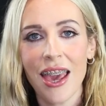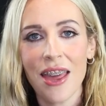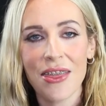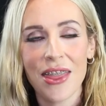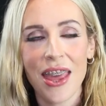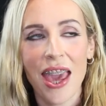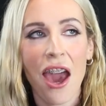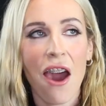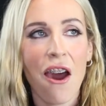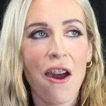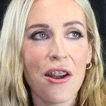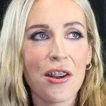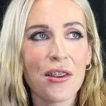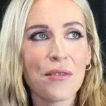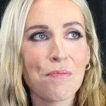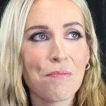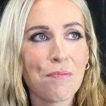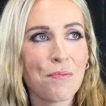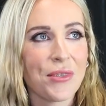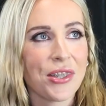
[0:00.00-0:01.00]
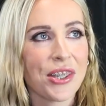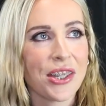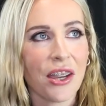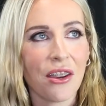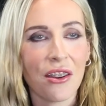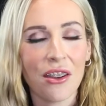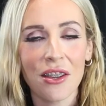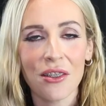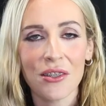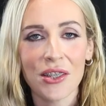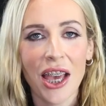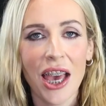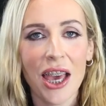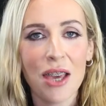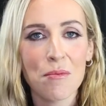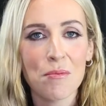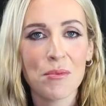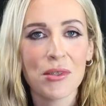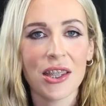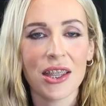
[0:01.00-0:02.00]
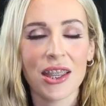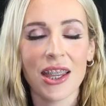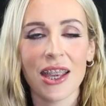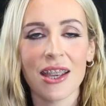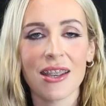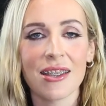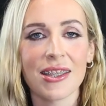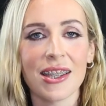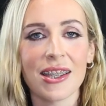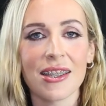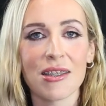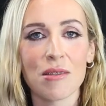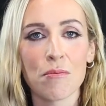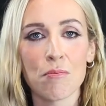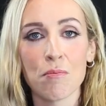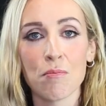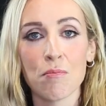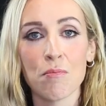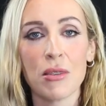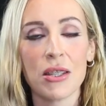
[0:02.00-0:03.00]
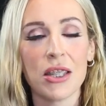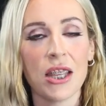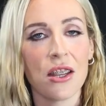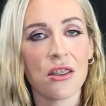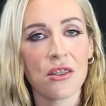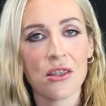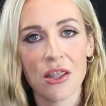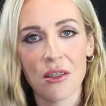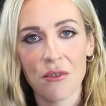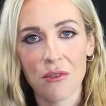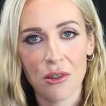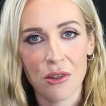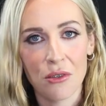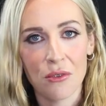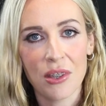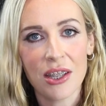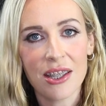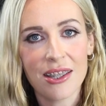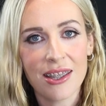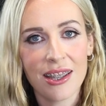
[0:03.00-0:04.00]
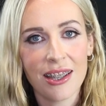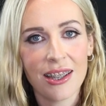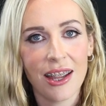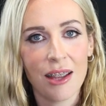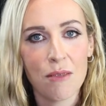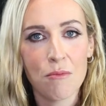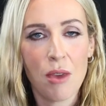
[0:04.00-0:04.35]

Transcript: they are stereotypes and they exist potentially for a reason.